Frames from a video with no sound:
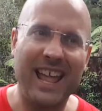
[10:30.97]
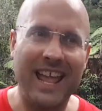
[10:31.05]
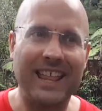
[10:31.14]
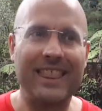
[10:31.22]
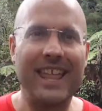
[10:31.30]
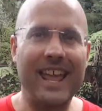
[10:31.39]

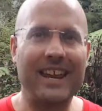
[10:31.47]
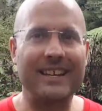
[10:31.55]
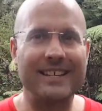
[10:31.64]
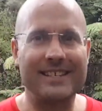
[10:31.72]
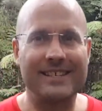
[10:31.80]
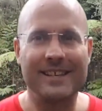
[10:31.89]
and that
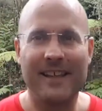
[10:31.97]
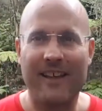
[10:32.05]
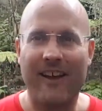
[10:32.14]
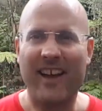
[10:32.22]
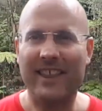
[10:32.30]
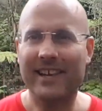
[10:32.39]
is,
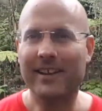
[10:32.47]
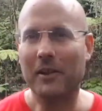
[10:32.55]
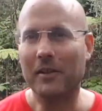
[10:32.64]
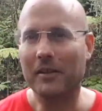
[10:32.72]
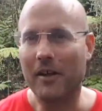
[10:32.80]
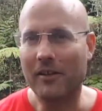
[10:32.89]
I think
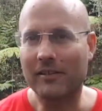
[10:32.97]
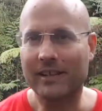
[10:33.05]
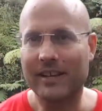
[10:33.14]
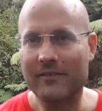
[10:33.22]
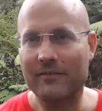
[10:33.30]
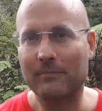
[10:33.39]
I'll
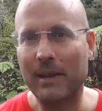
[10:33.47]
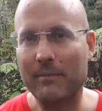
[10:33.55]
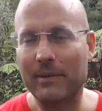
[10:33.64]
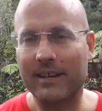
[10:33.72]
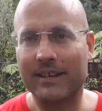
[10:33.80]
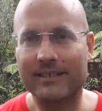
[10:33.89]
give
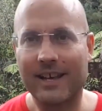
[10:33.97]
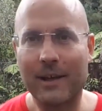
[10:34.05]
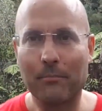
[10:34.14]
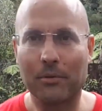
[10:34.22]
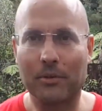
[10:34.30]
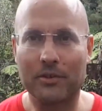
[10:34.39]
maybe an
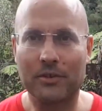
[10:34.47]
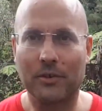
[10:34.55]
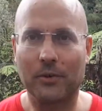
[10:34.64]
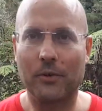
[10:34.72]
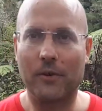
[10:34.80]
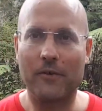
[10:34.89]
example or
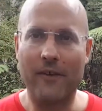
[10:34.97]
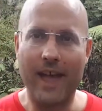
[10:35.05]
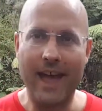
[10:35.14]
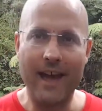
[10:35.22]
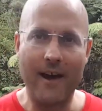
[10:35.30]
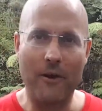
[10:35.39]
two of
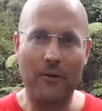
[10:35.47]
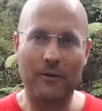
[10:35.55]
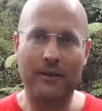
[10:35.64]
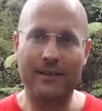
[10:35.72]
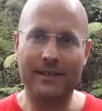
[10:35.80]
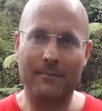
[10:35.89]
how
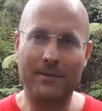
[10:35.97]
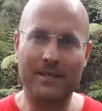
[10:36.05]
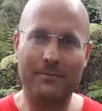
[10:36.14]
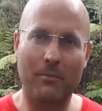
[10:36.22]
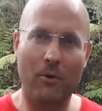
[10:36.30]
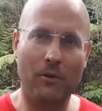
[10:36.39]
some
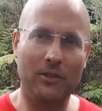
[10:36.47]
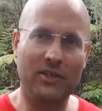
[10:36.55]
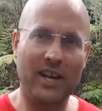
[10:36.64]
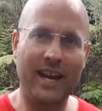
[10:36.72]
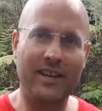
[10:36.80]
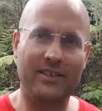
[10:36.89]
small
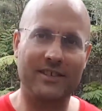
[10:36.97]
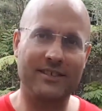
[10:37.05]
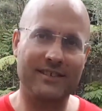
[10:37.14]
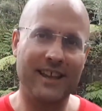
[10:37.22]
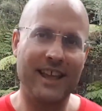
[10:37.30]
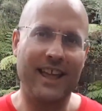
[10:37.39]
changes